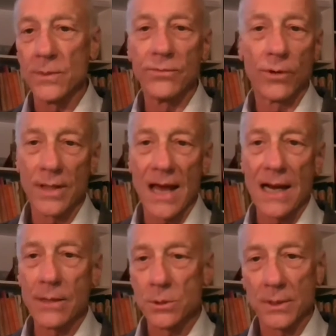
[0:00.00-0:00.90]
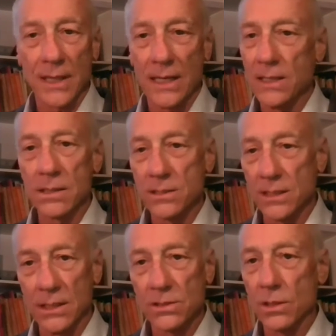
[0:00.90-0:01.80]
Before that, I was with
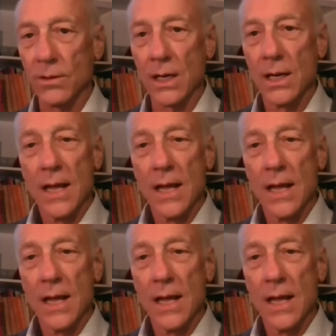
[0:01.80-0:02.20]
IDRC and so on.